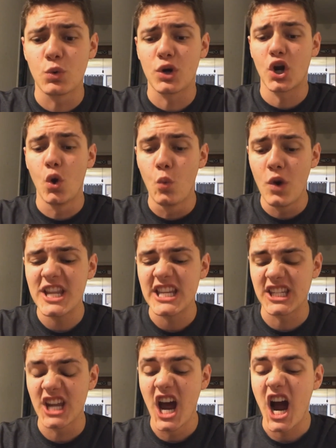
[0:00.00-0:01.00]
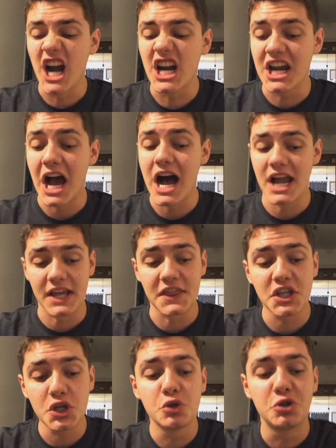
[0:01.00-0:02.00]
were going to witness a God on
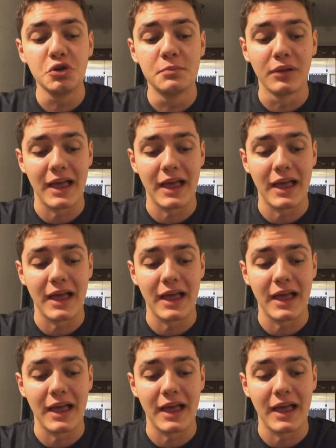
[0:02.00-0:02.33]
the YouTube